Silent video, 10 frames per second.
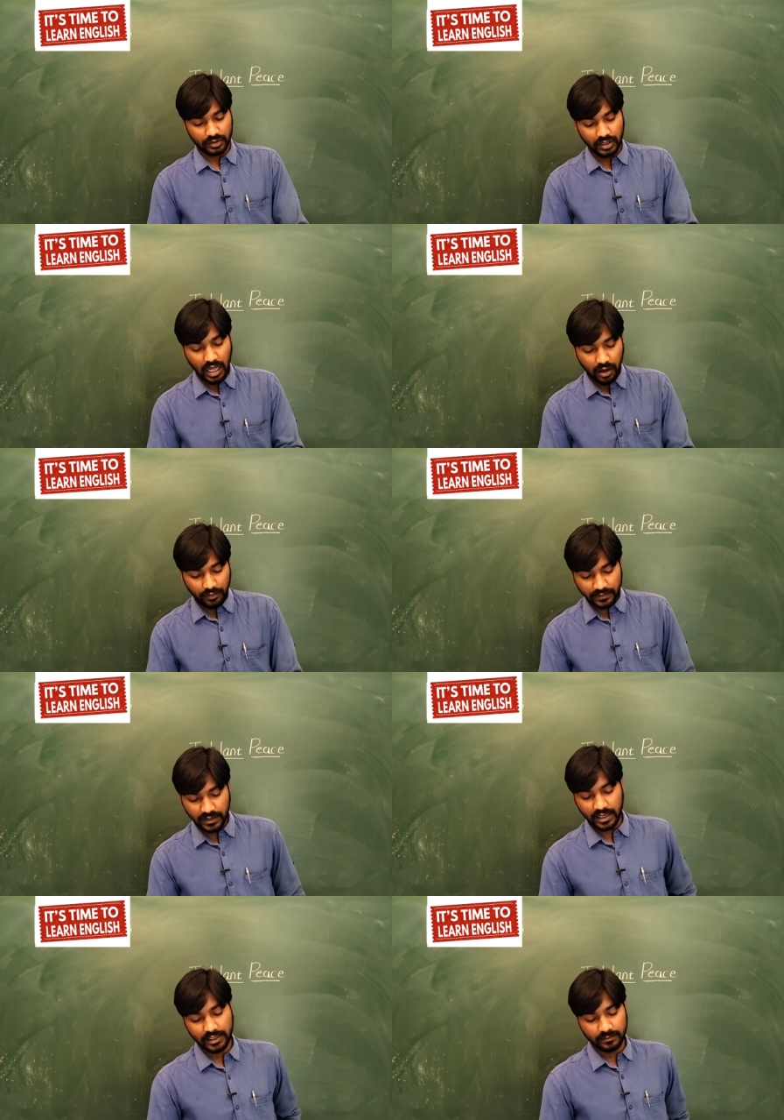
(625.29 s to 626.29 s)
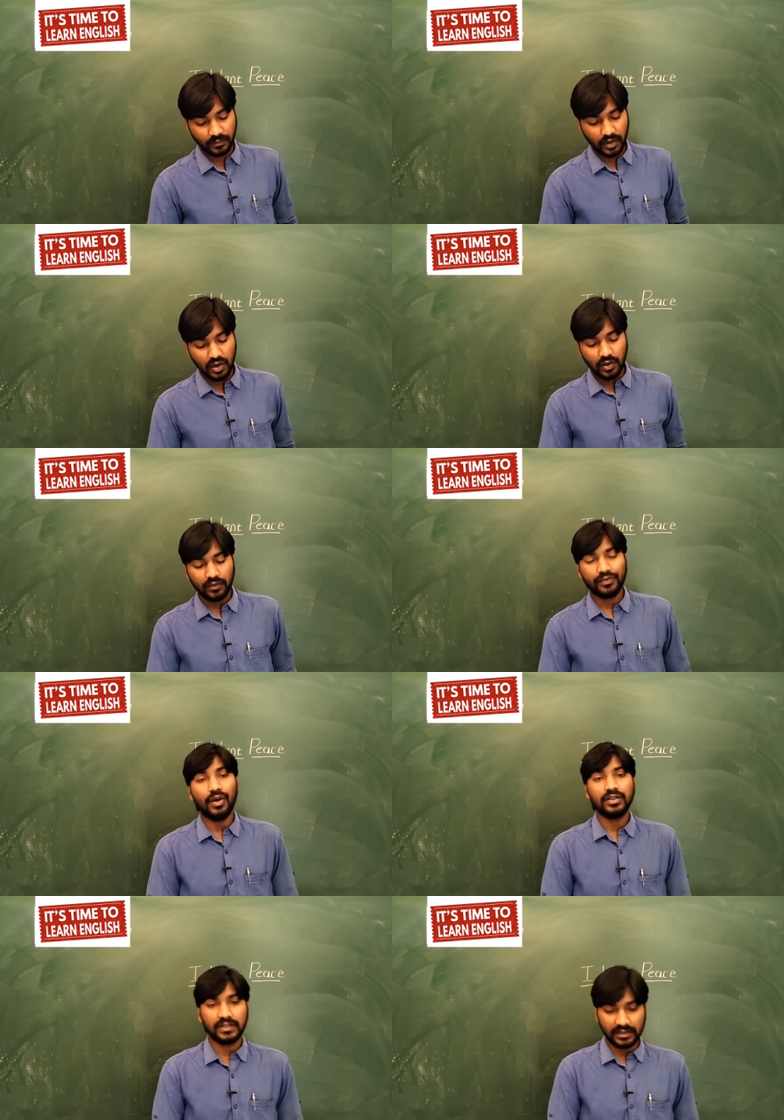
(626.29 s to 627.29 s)
So now see here,
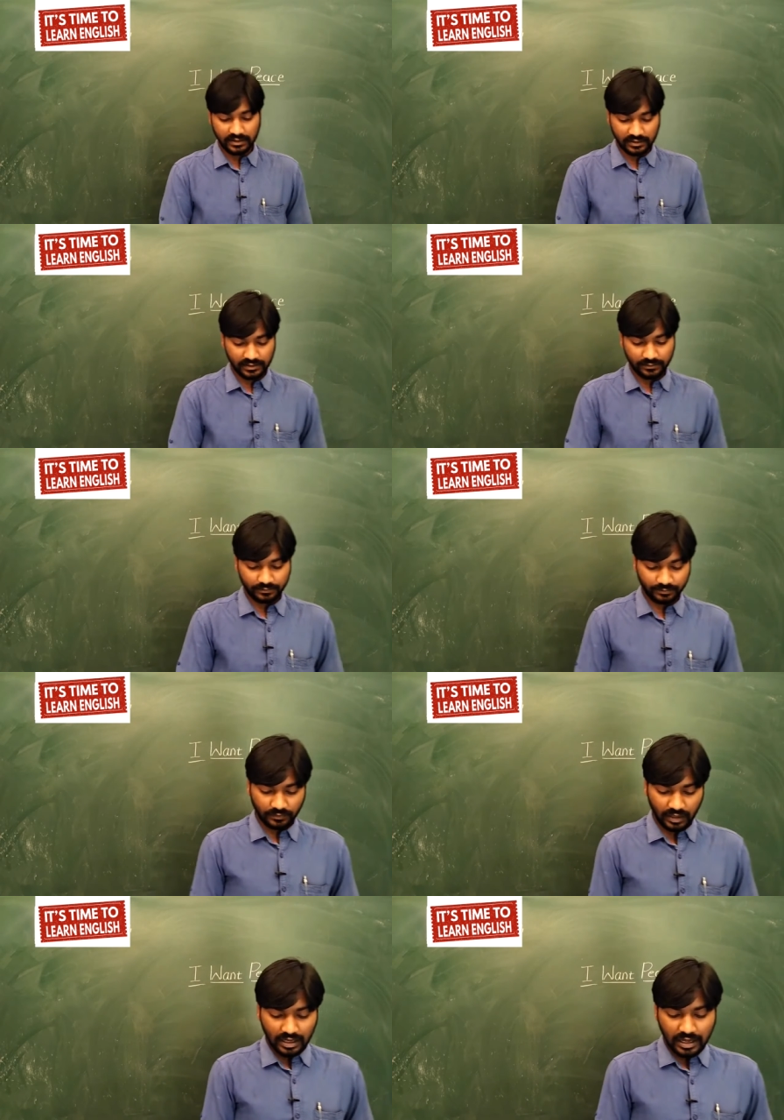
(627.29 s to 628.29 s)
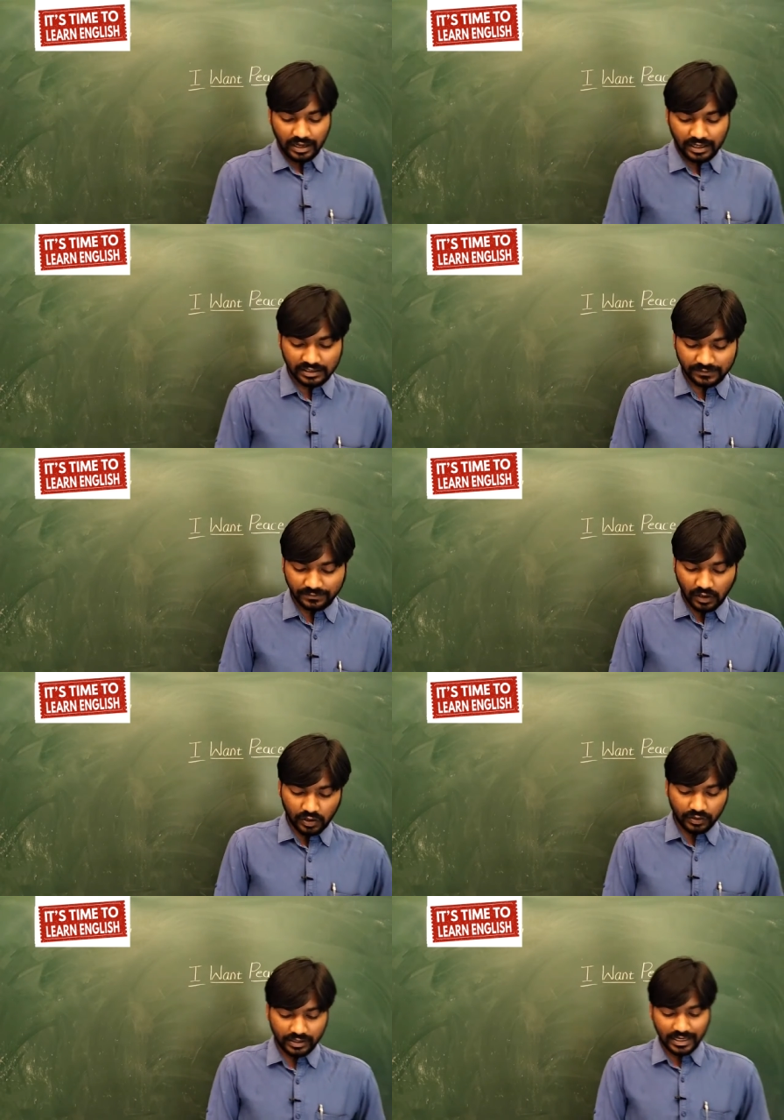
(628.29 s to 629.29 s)
fossils is
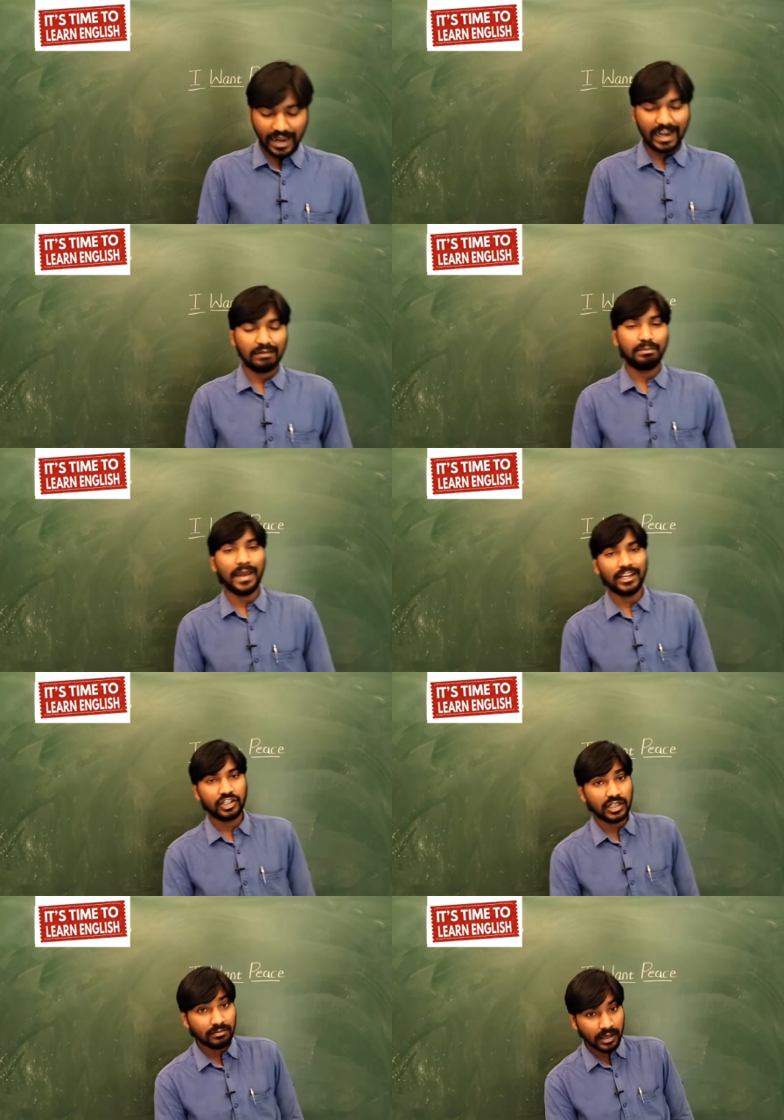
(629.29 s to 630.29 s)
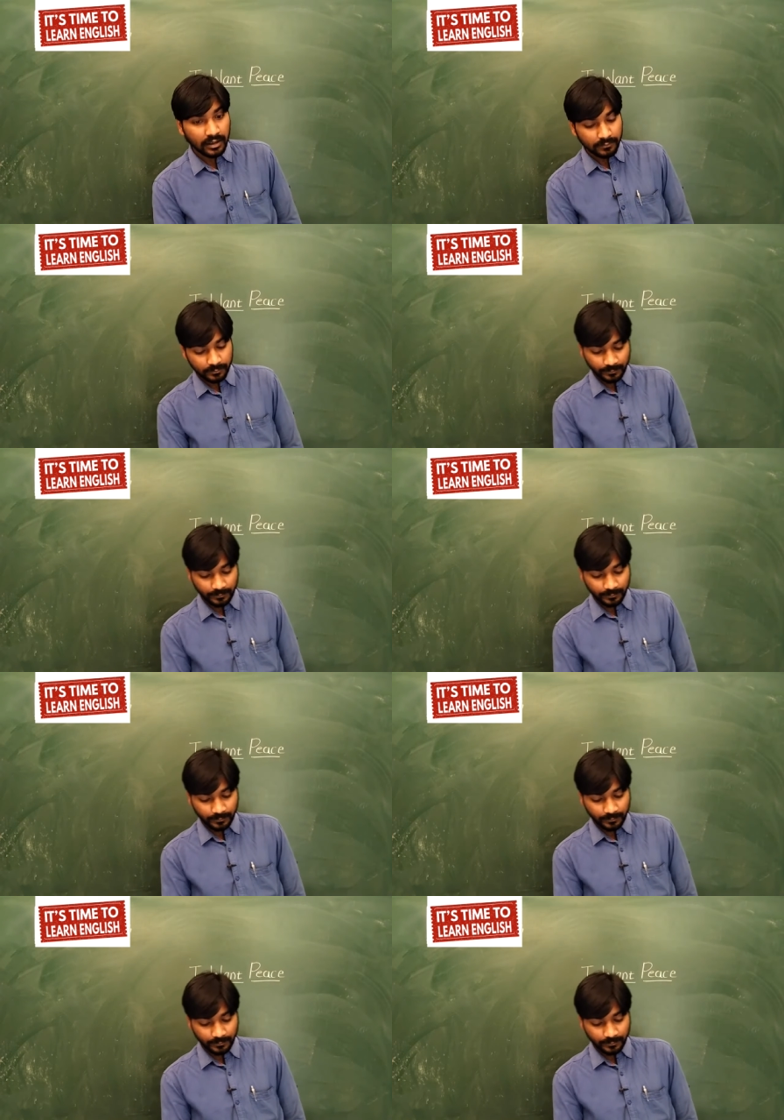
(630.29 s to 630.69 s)
found at page number,